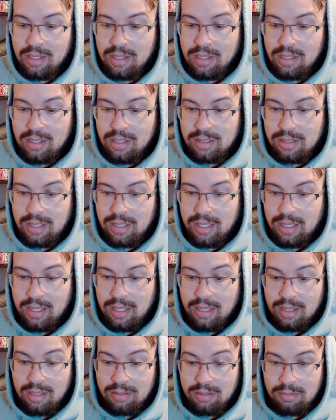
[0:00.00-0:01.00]

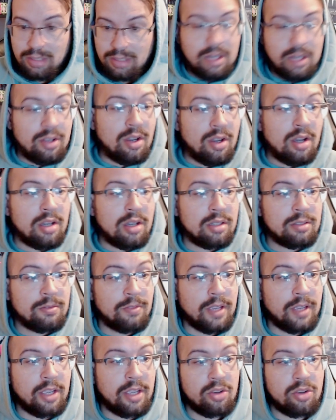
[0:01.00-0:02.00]
the King Kong
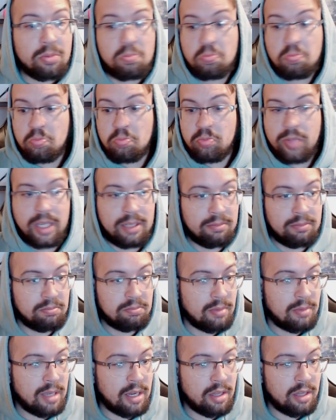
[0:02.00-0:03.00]
figure, like,
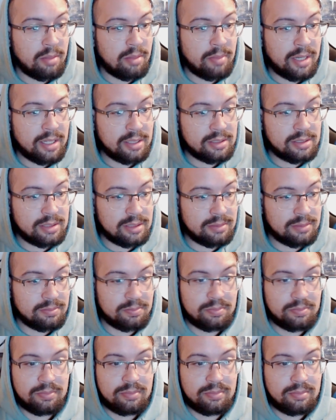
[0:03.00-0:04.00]
out of the box and
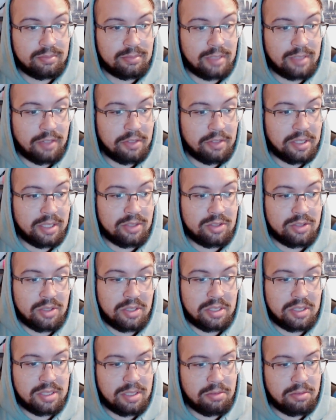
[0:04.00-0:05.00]
everything else, so you
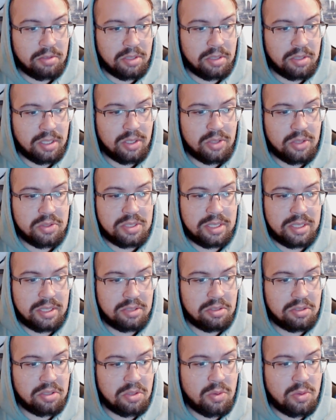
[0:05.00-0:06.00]
can see it really close and in
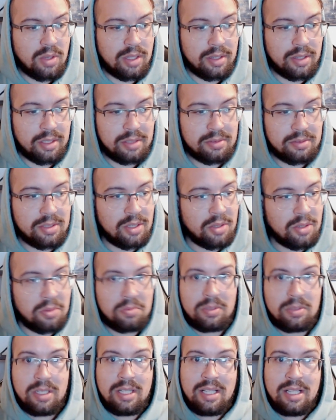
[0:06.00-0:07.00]
good quality. So
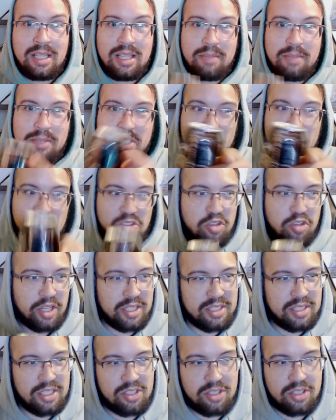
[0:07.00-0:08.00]
let me just
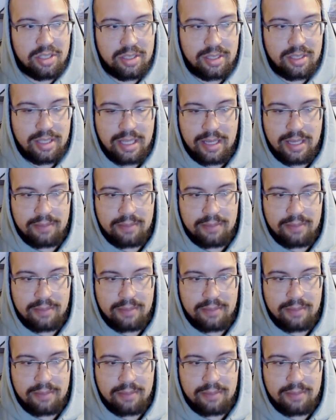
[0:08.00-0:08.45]
transition to that.